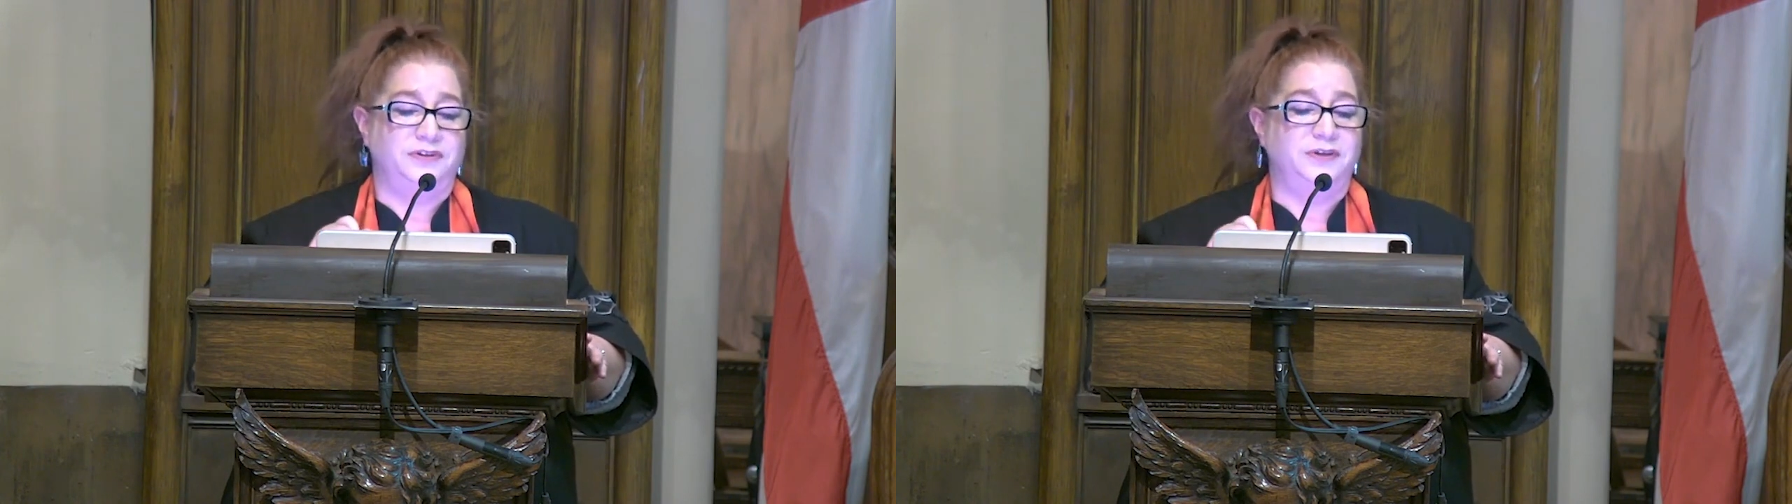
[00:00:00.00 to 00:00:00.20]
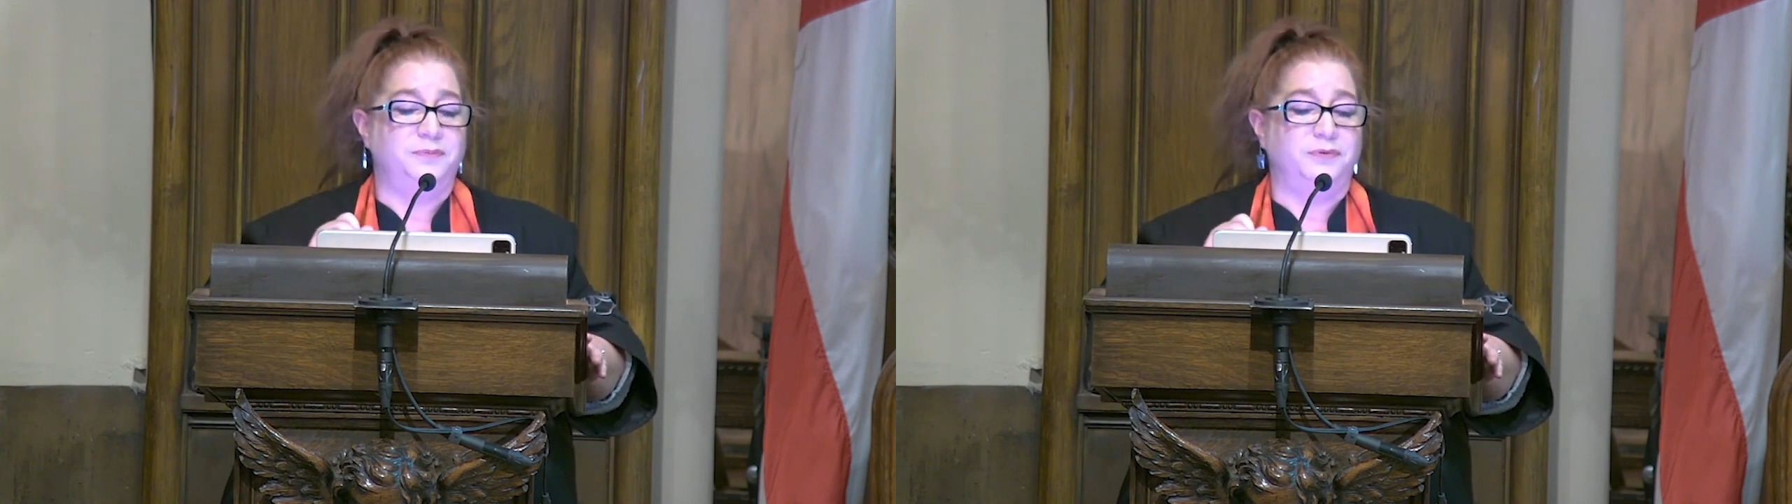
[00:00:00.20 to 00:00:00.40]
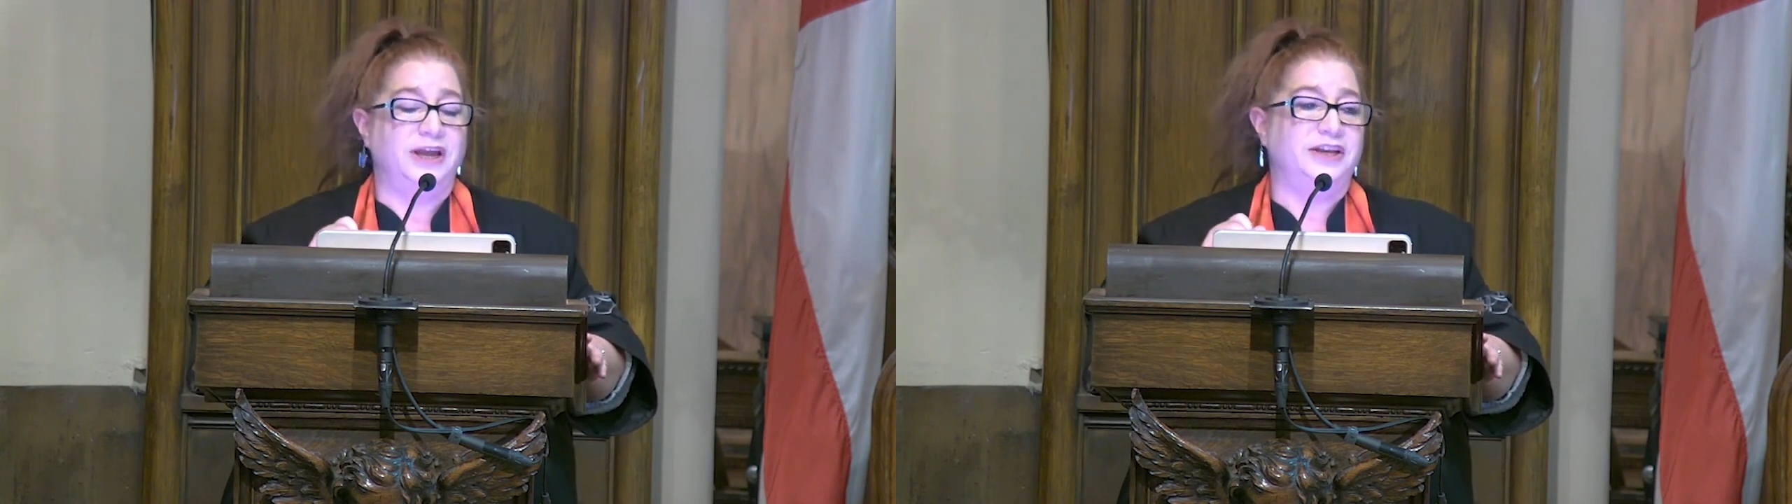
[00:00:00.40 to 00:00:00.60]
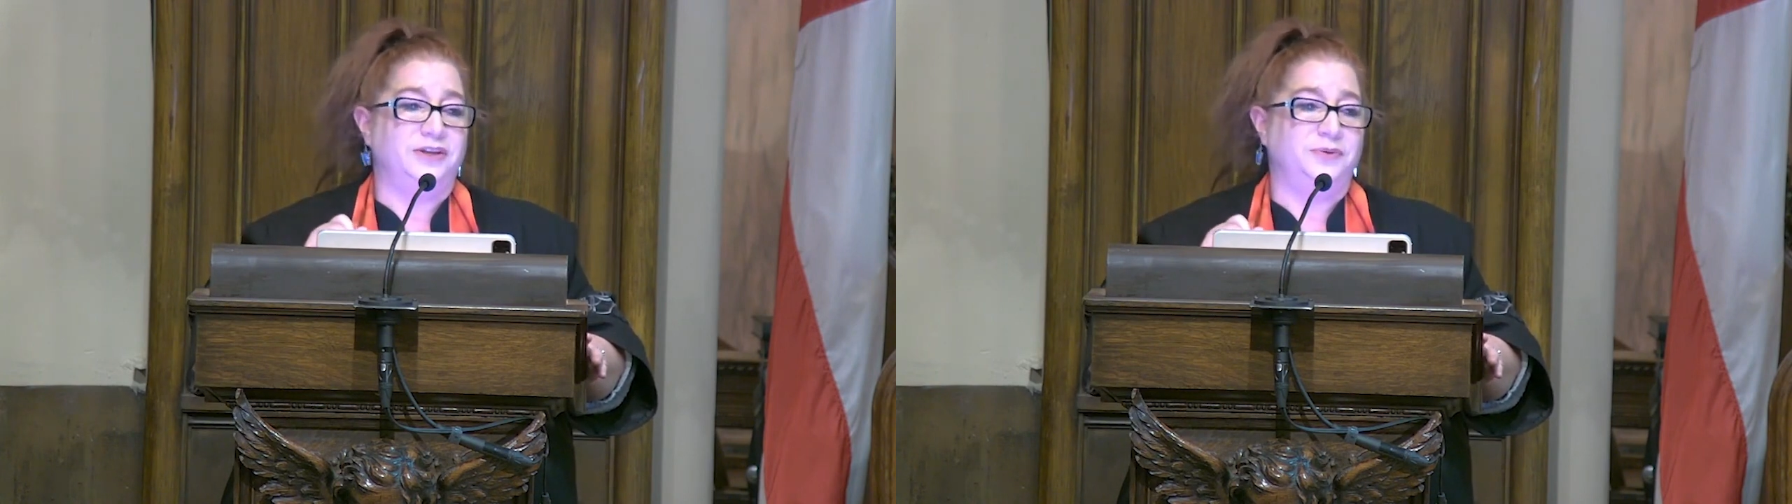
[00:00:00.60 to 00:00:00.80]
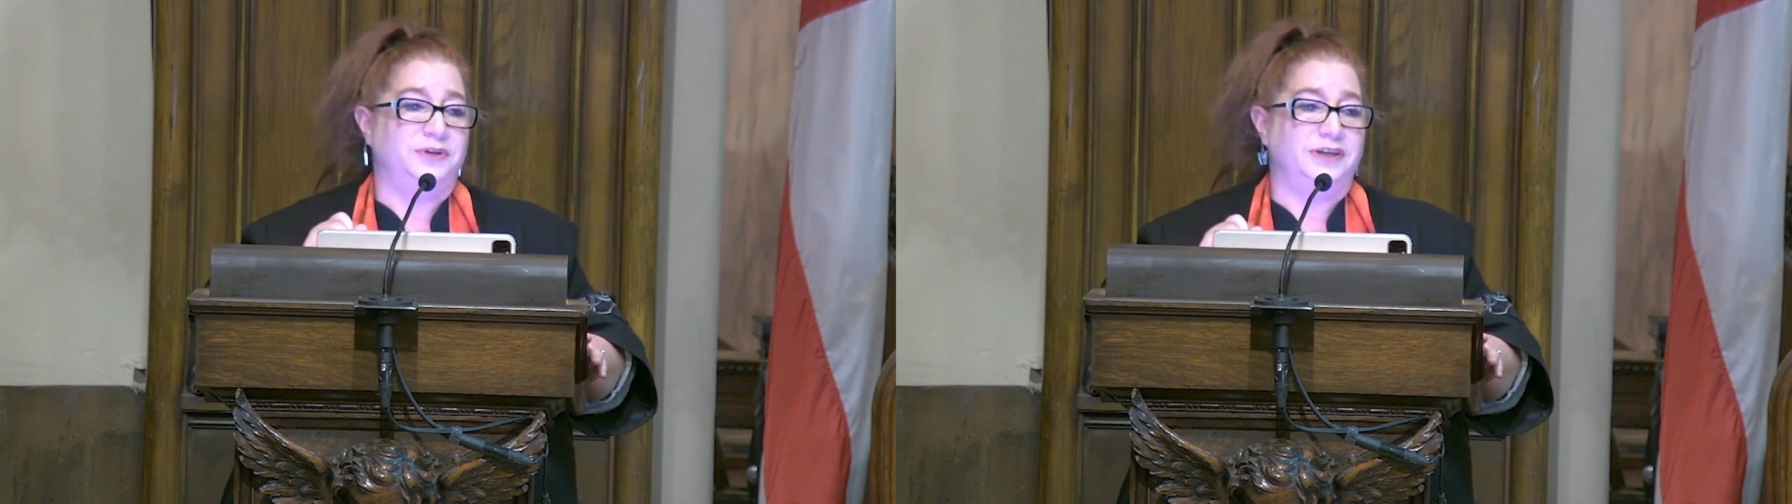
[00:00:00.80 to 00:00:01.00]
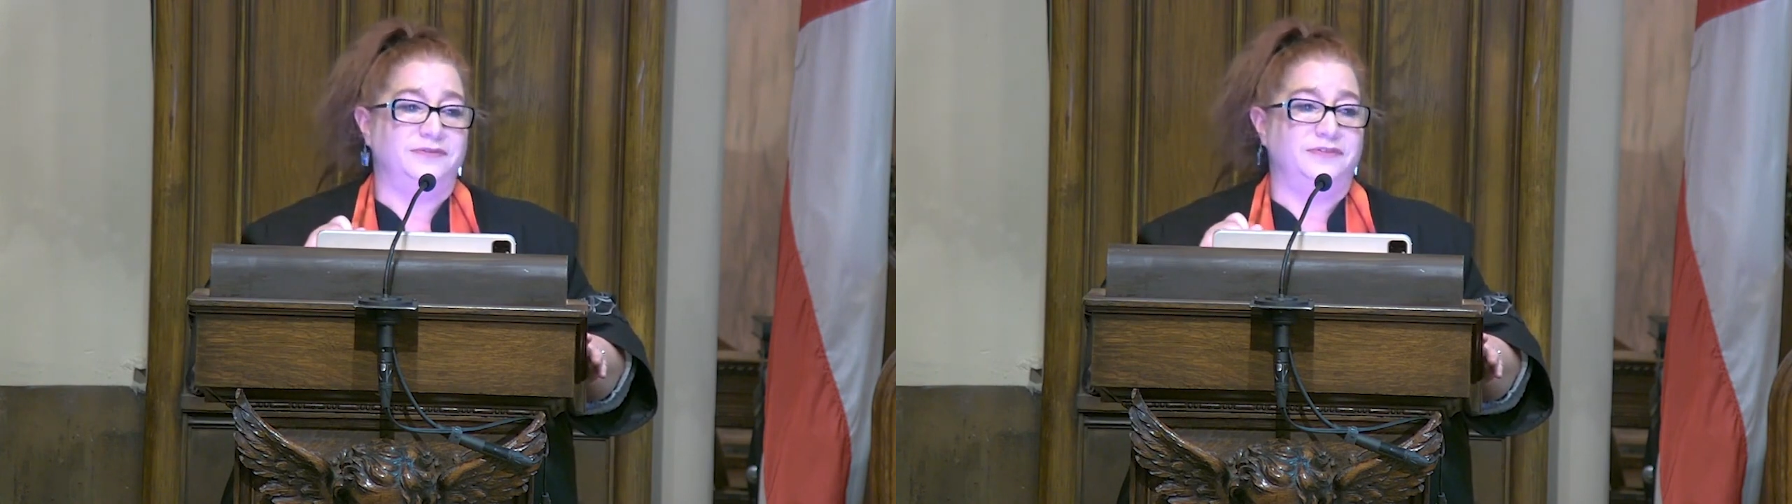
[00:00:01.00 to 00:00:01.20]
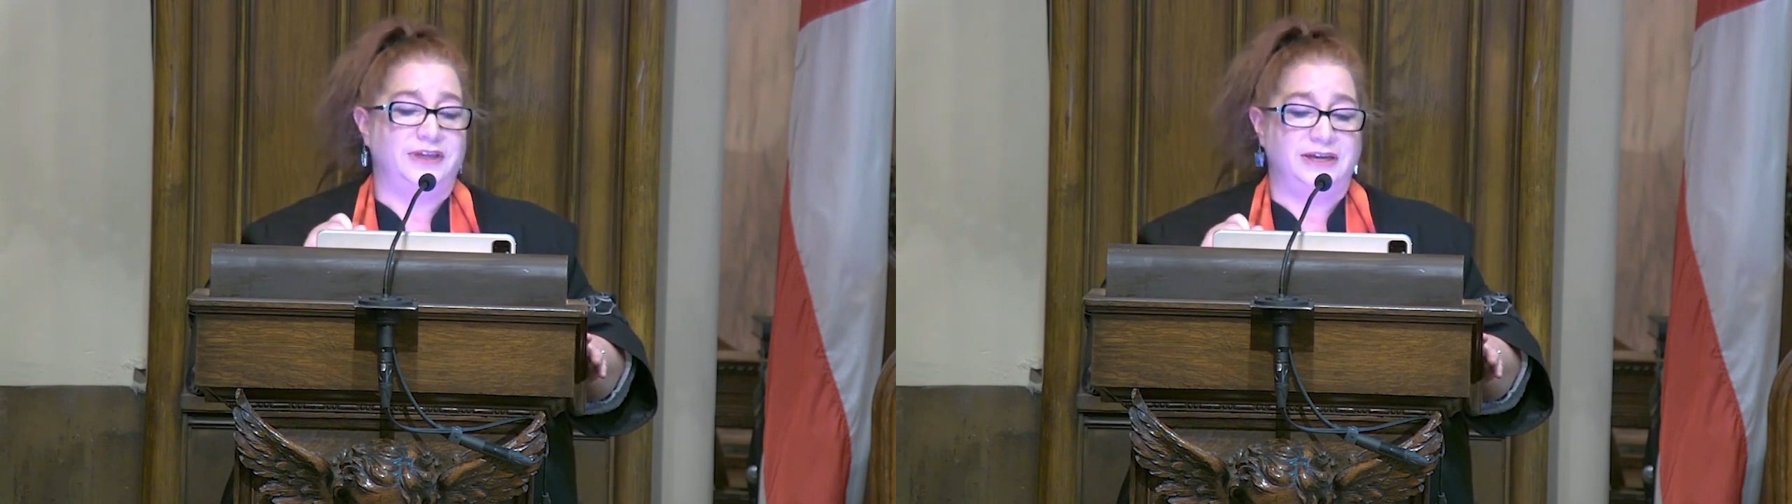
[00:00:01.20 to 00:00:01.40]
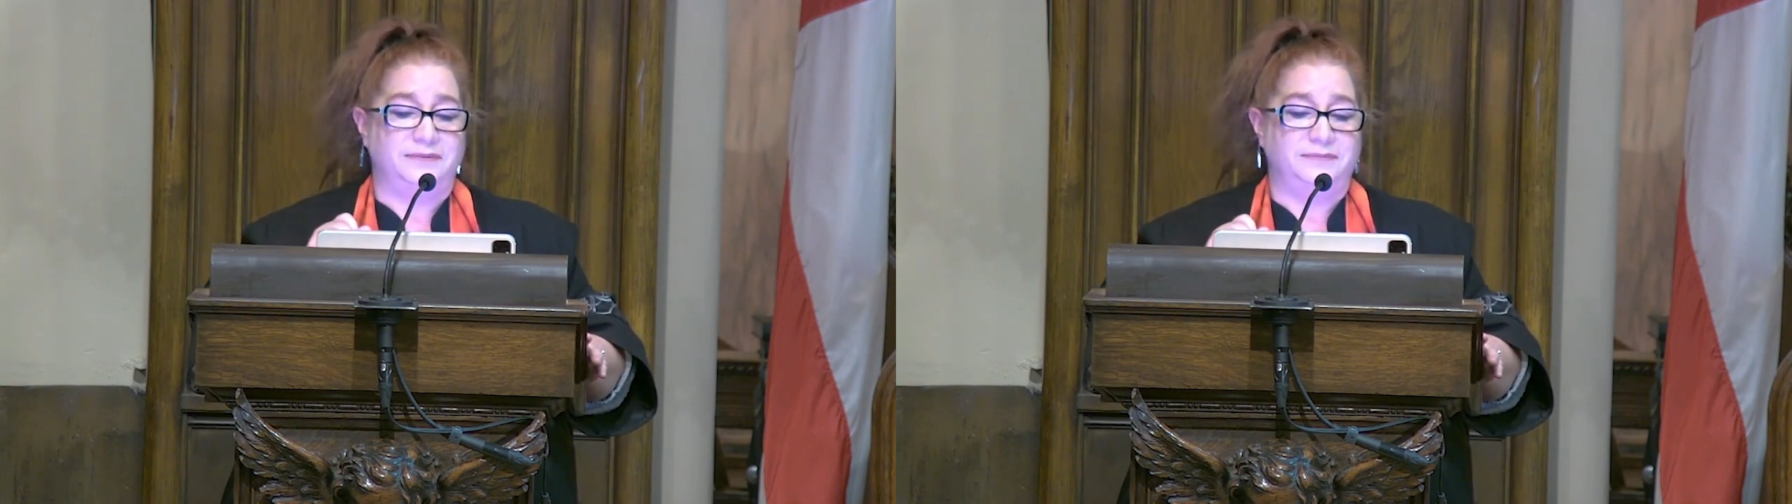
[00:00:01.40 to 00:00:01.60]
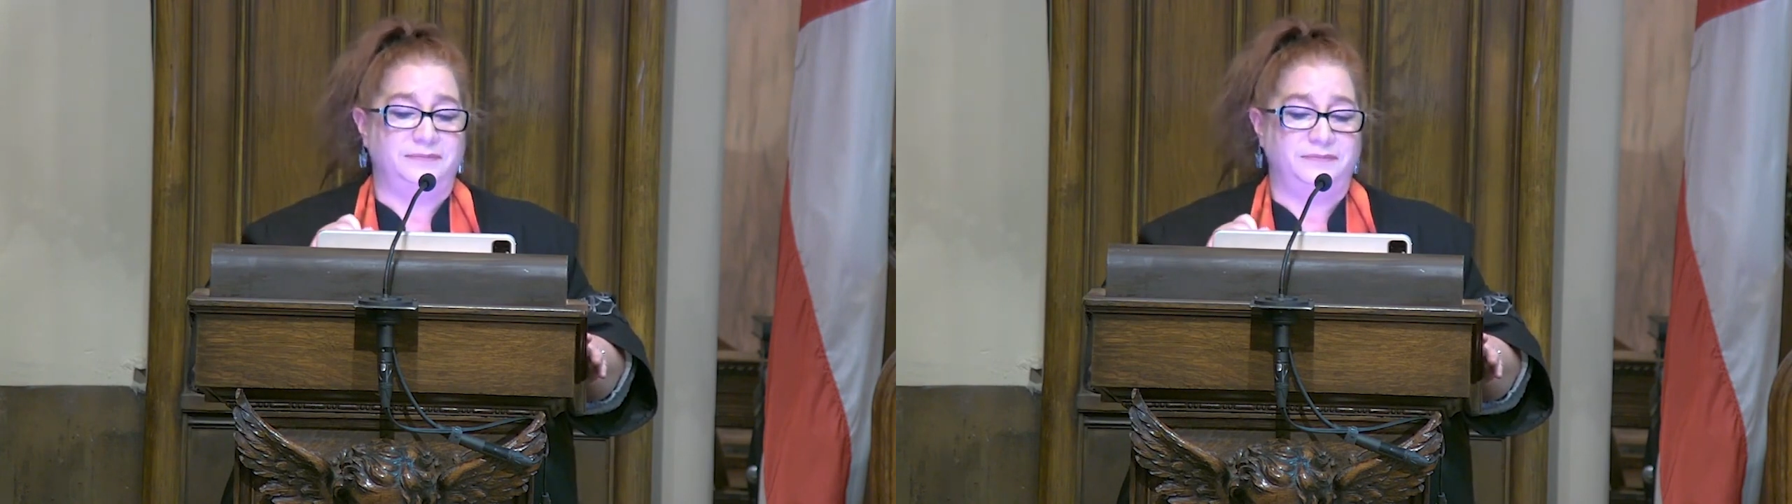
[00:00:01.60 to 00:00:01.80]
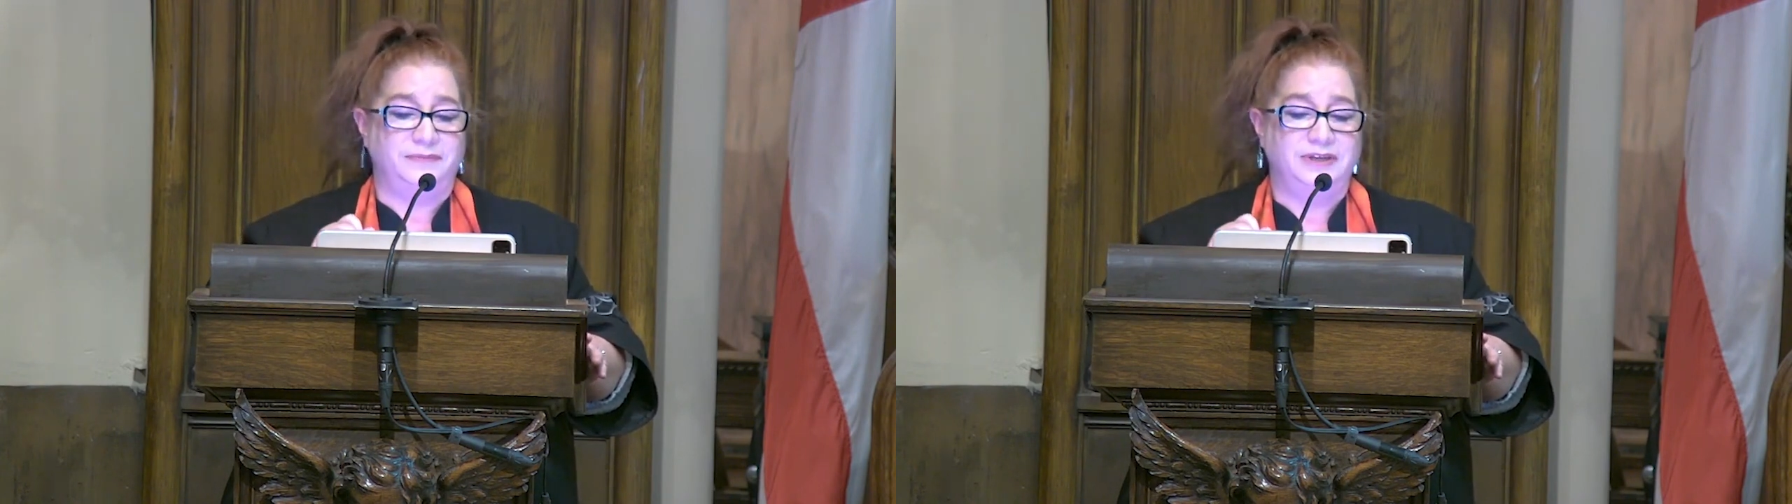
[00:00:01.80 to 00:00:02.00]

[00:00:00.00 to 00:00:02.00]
the bread you give them,